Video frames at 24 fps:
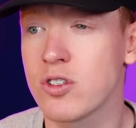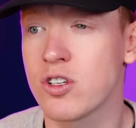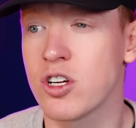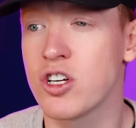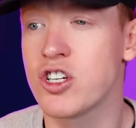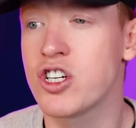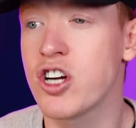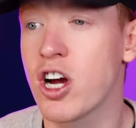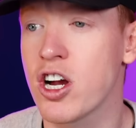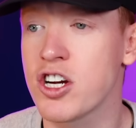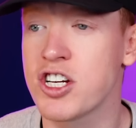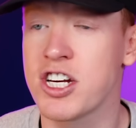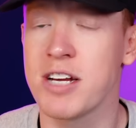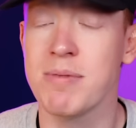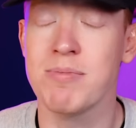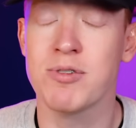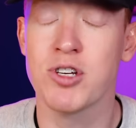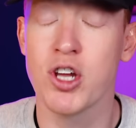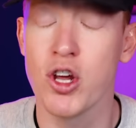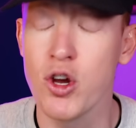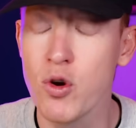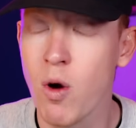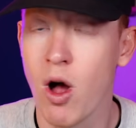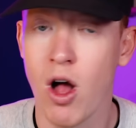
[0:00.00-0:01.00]
to judge him
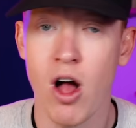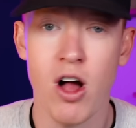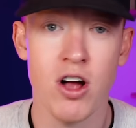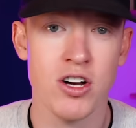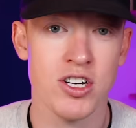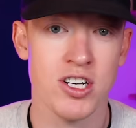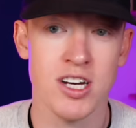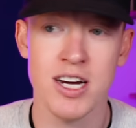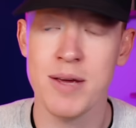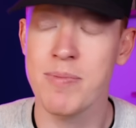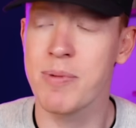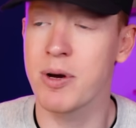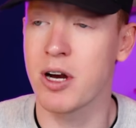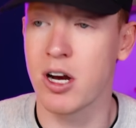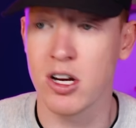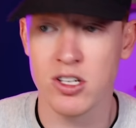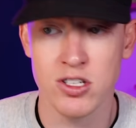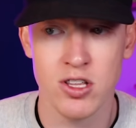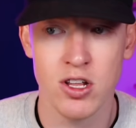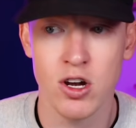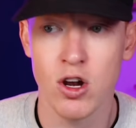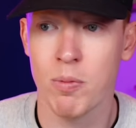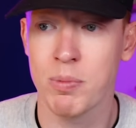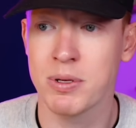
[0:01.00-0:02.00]
too harshly
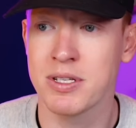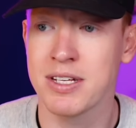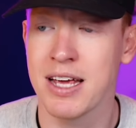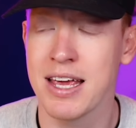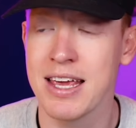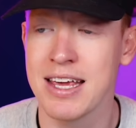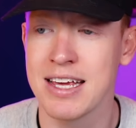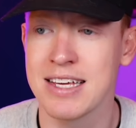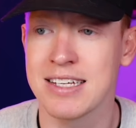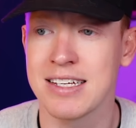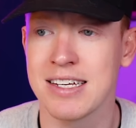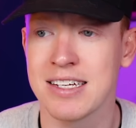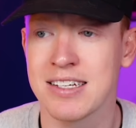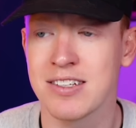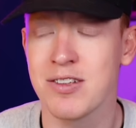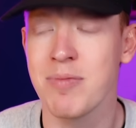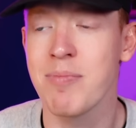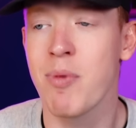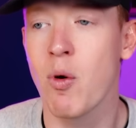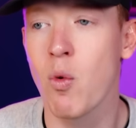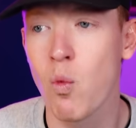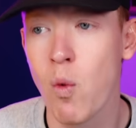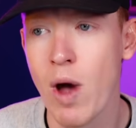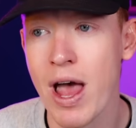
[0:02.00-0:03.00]
because of the Lopetegui
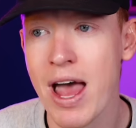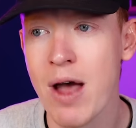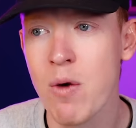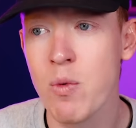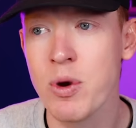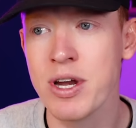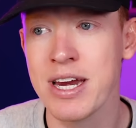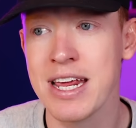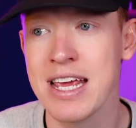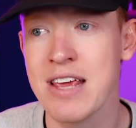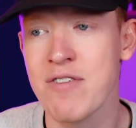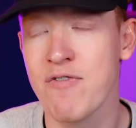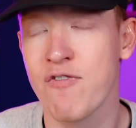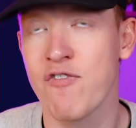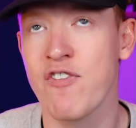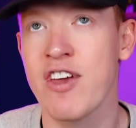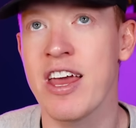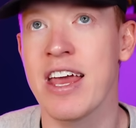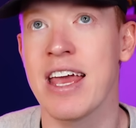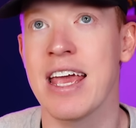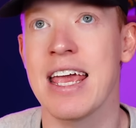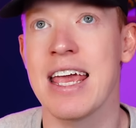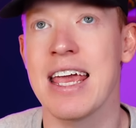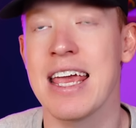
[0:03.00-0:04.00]
system, but where would he
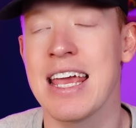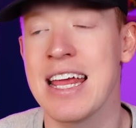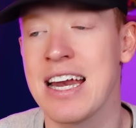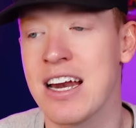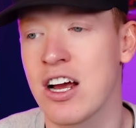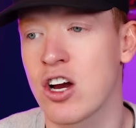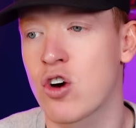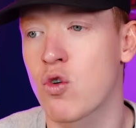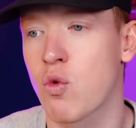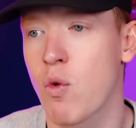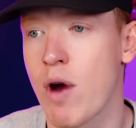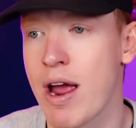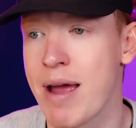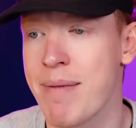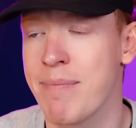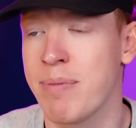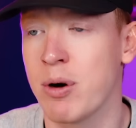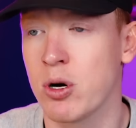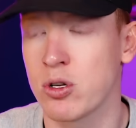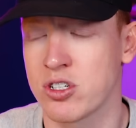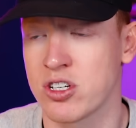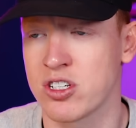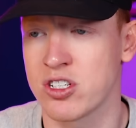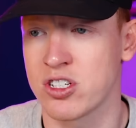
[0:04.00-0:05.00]
fit in a Graham
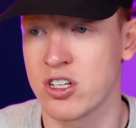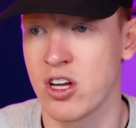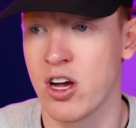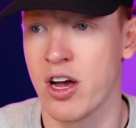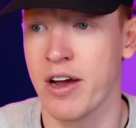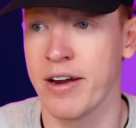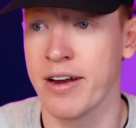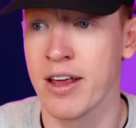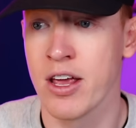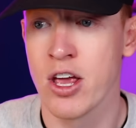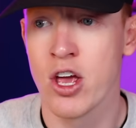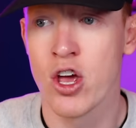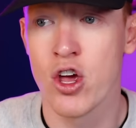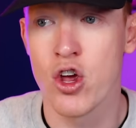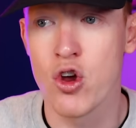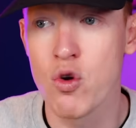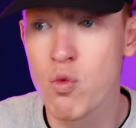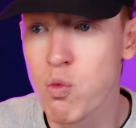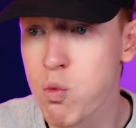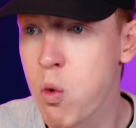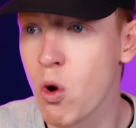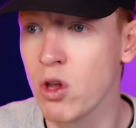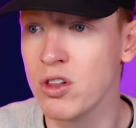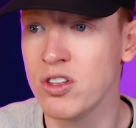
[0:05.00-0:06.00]
Potter side who
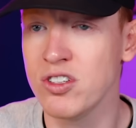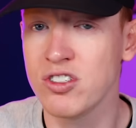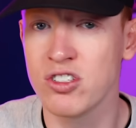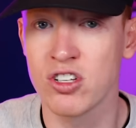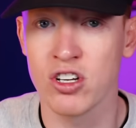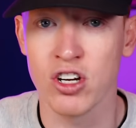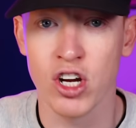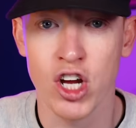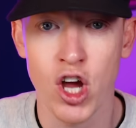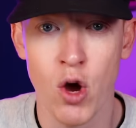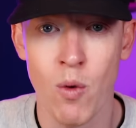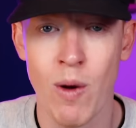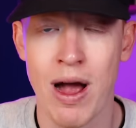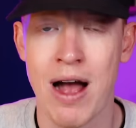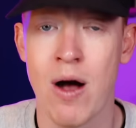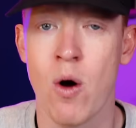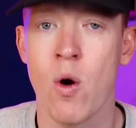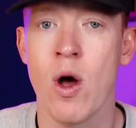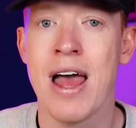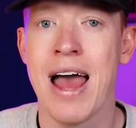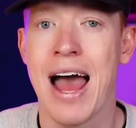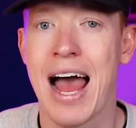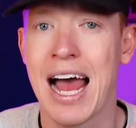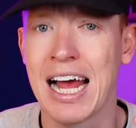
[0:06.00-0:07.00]
want to go
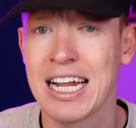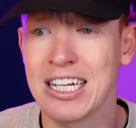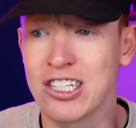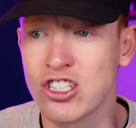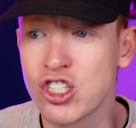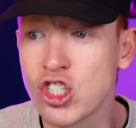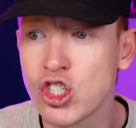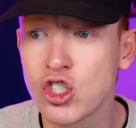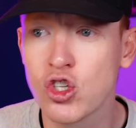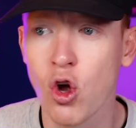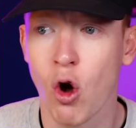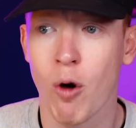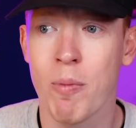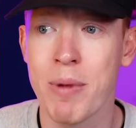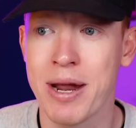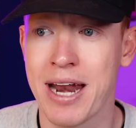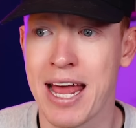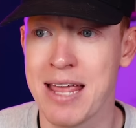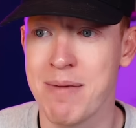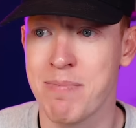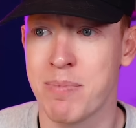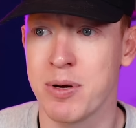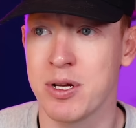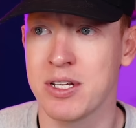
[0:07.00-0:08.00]
out and
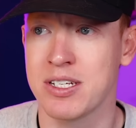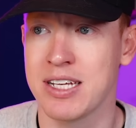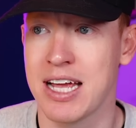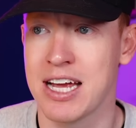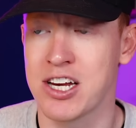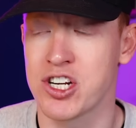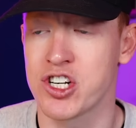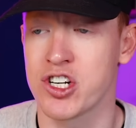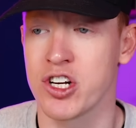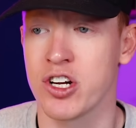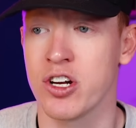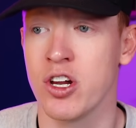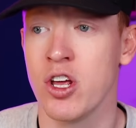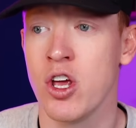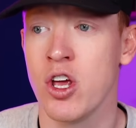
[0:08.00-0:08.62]
dominate possession